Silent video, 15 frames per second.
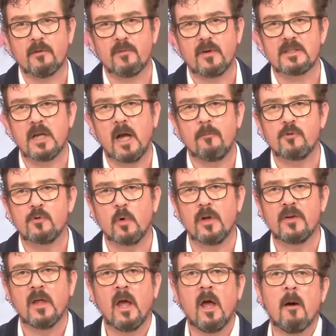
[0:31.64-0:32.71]
in France, I'm
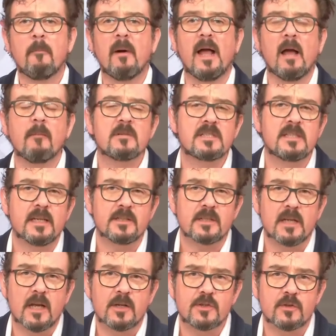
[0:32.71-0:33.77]
joined by Amnesty
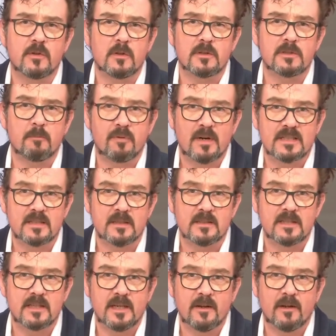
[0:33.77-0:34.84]
International's
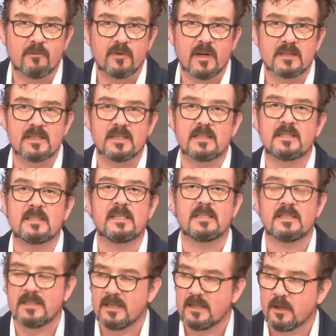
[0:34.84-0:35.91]
president here in France,
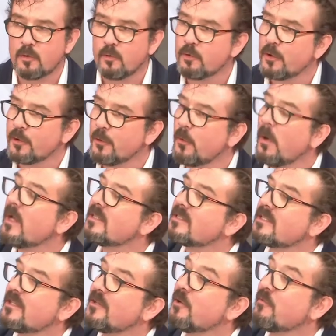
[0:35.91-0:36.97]
Cécile Coudriou. Cécile,